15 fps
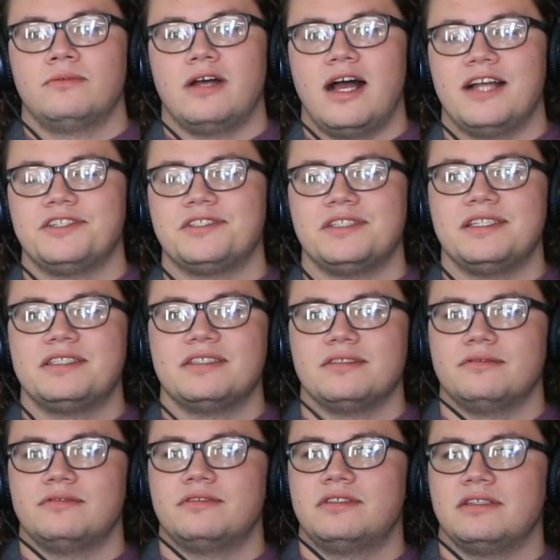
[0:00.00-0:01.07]
I just need
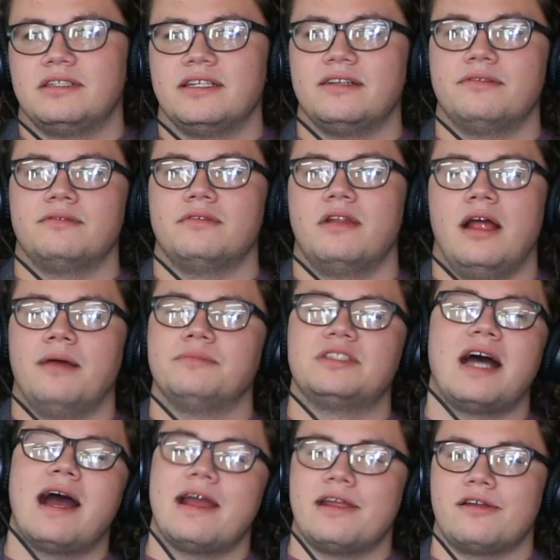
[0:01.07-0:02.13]
to I'm
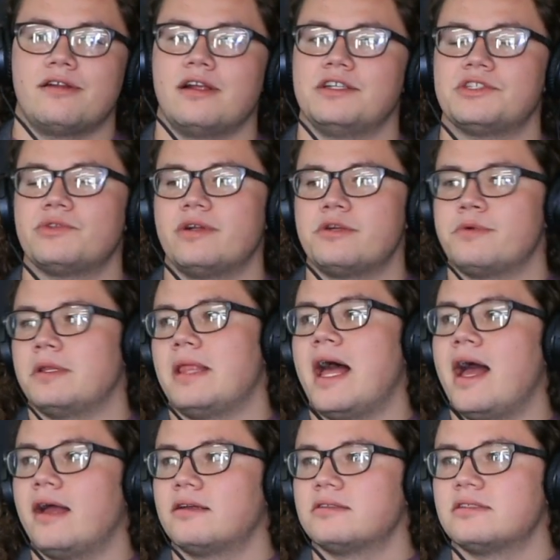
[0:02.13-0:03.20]
tired. I just want to
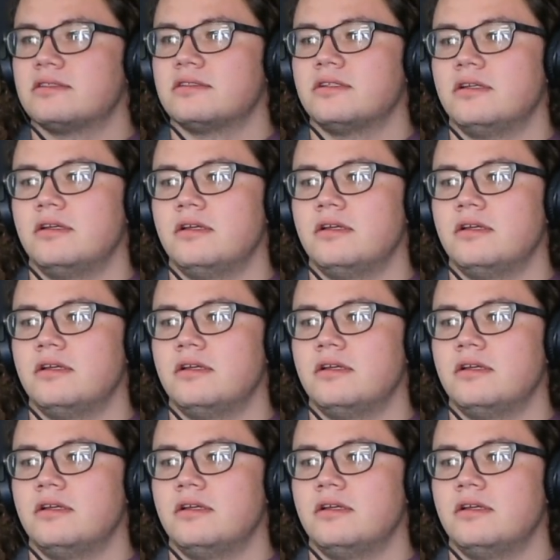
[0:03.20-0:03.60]
relax.